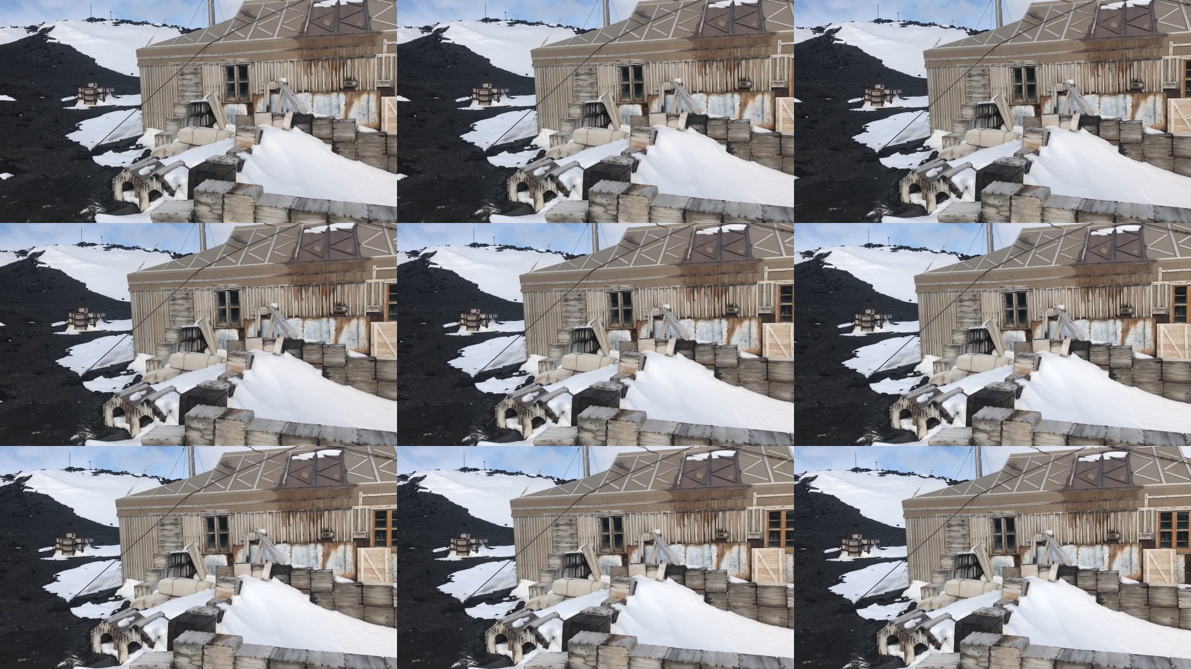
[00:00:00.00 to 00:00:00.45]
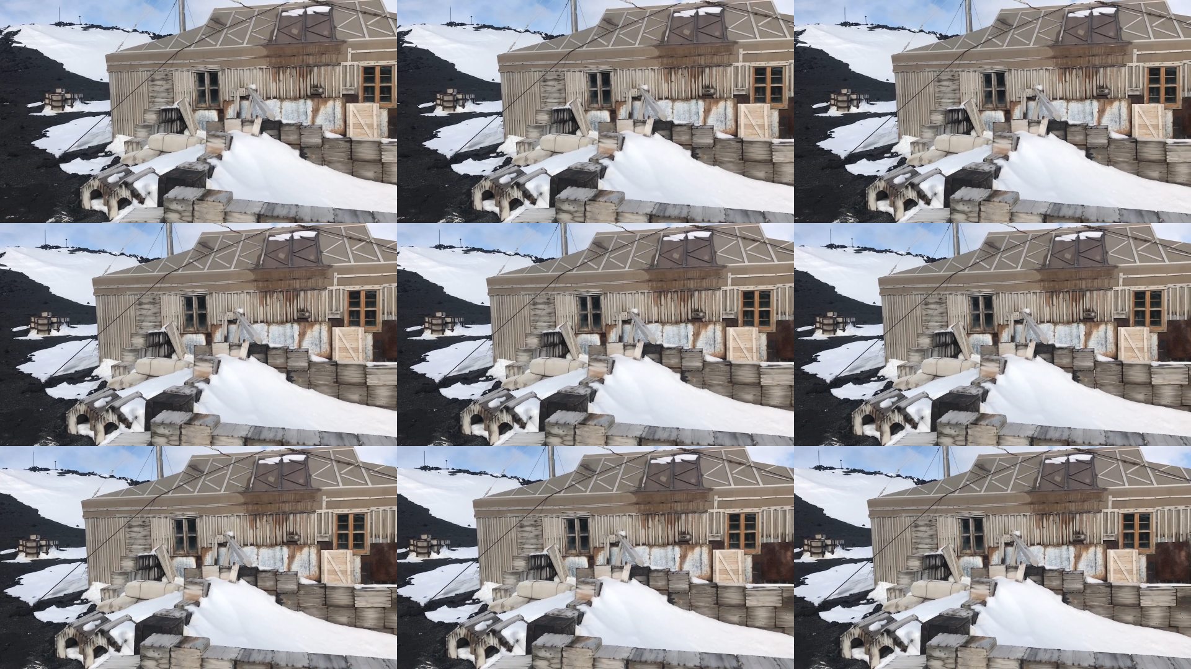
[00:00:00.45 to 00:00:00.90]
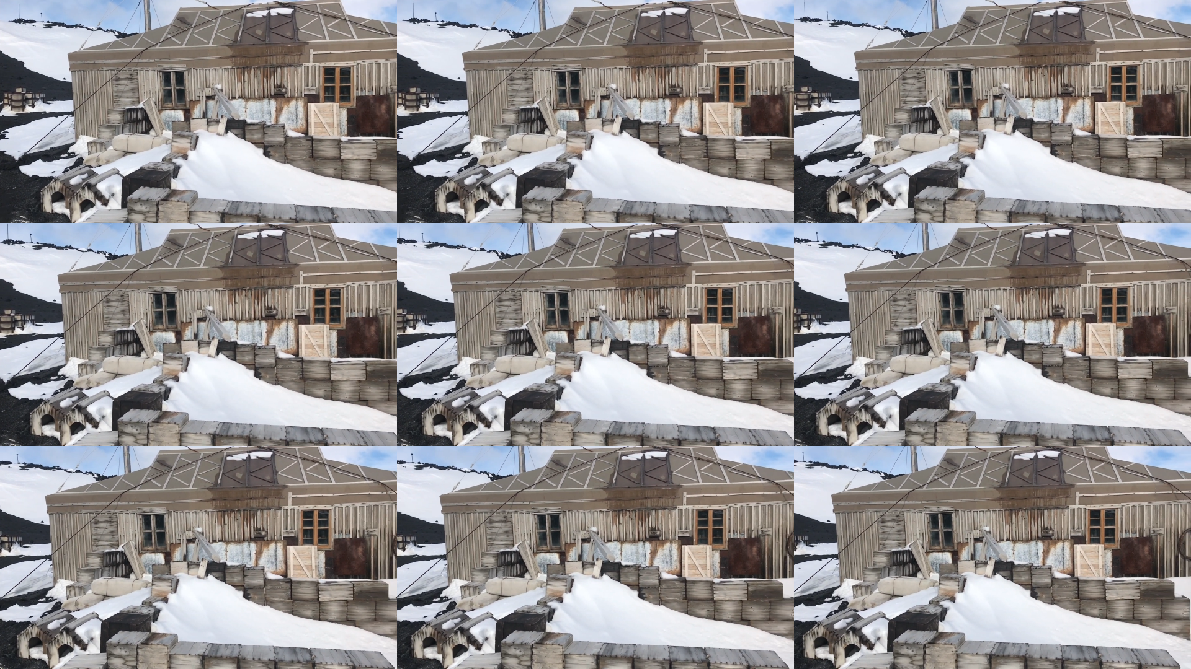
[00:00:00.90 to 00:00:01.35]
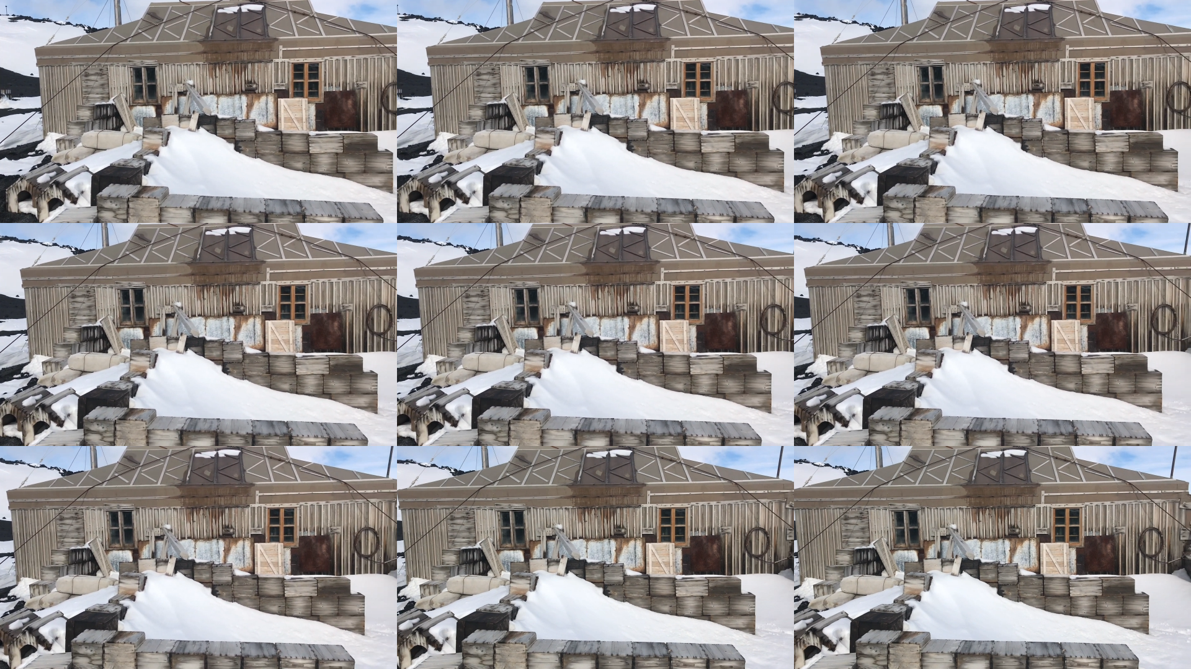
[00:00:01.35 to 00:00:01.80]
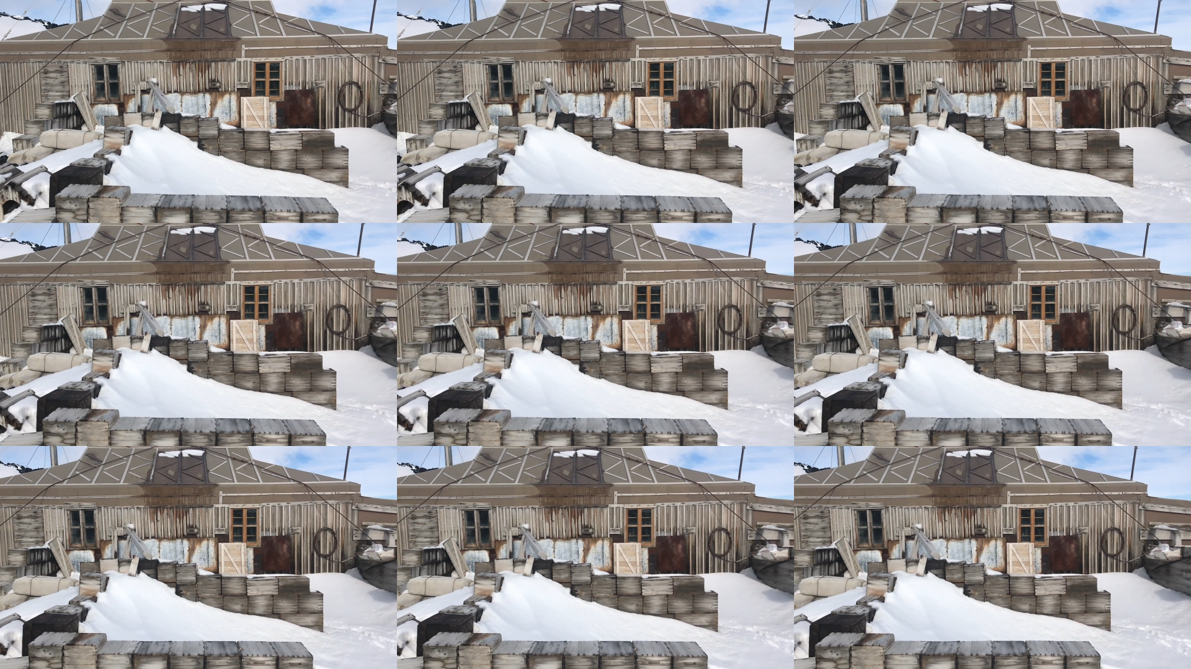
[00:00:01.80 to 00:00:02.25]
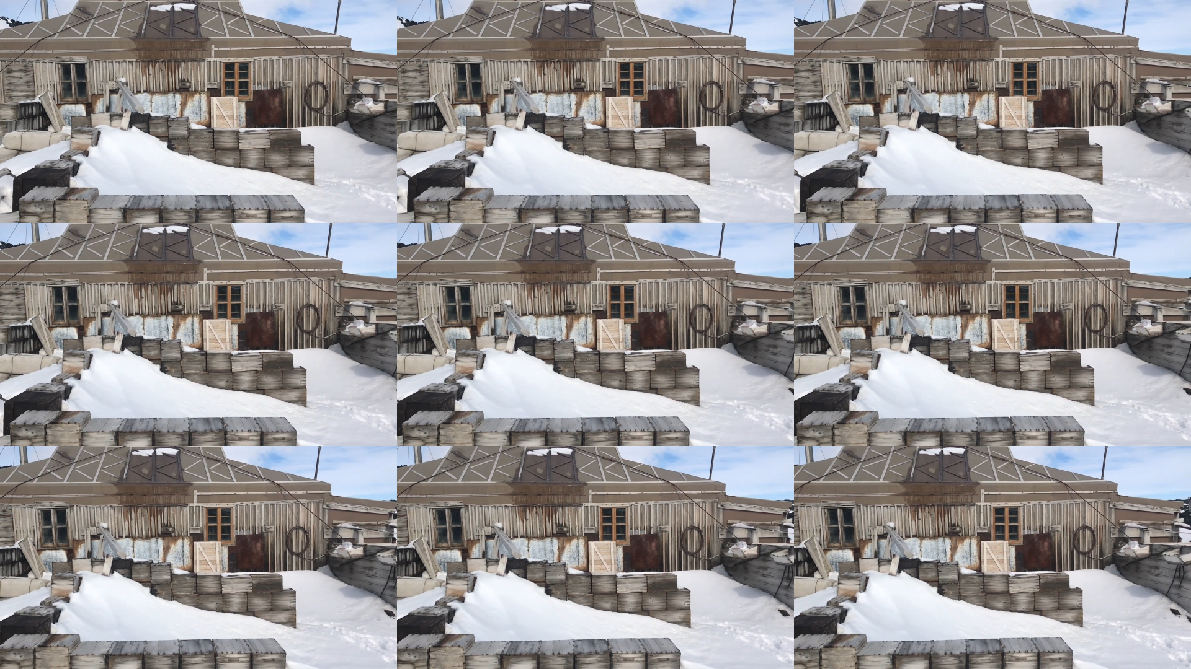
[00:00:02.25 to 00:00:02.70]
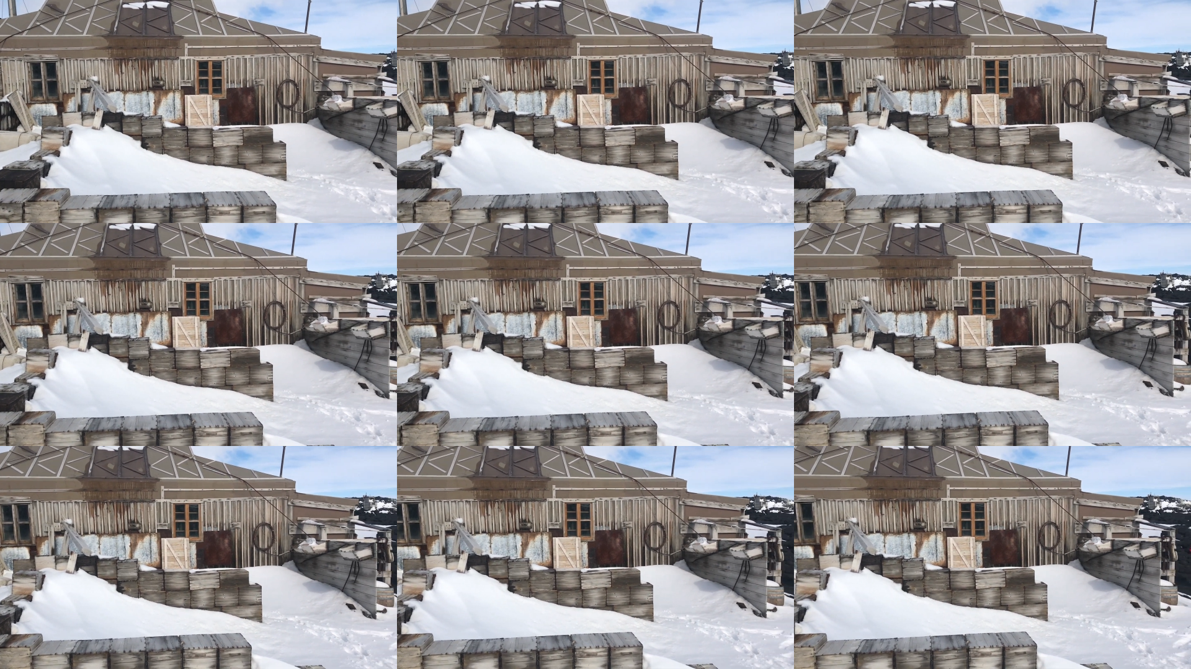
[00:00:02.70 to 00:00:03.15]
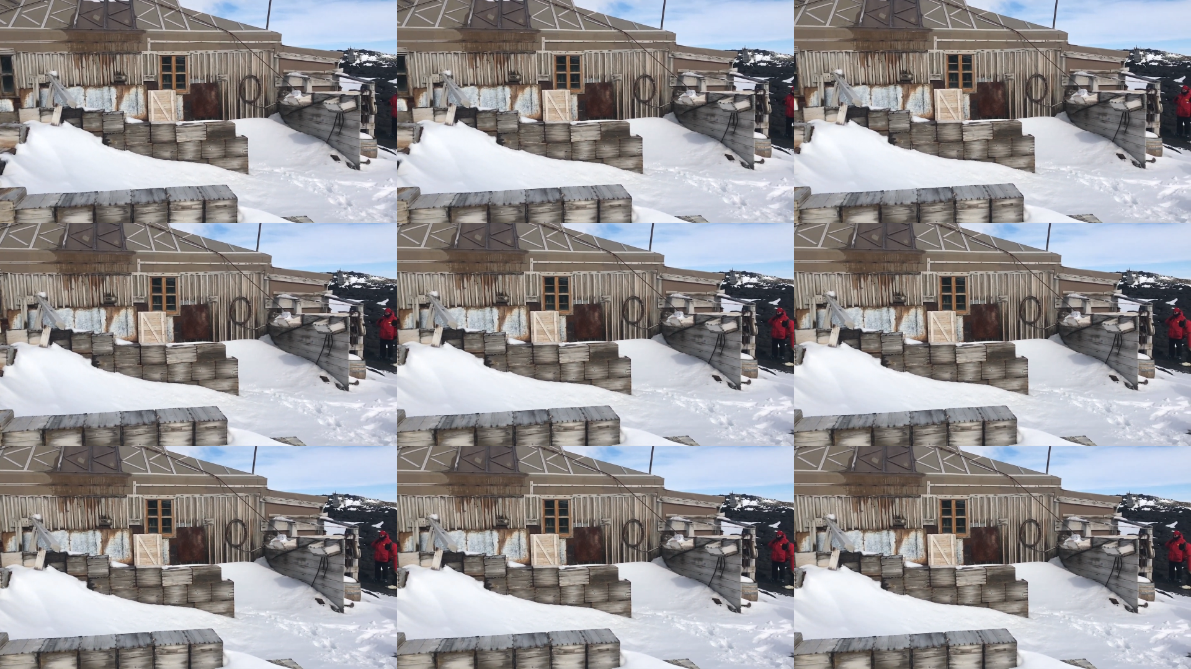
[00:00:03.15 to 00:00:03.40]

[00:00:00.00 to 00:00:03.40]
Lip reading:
Nobody's mouth can be seen.